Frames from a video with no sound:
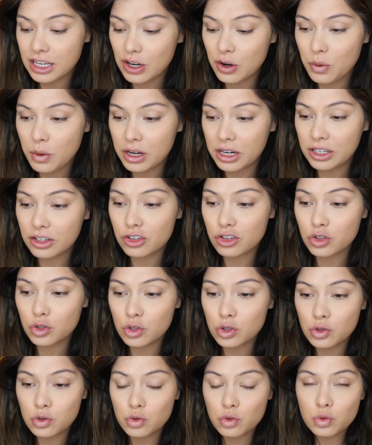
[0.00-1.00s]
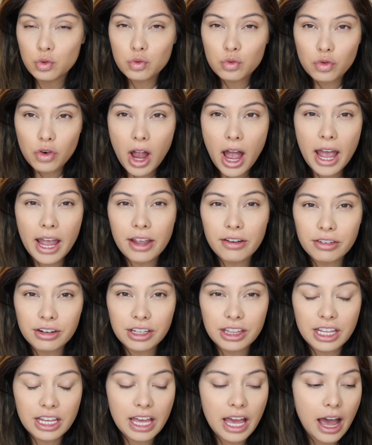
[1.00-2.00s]
I don't want to just dry
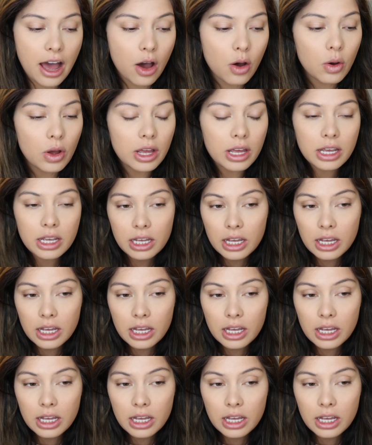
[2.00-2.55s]
everything out.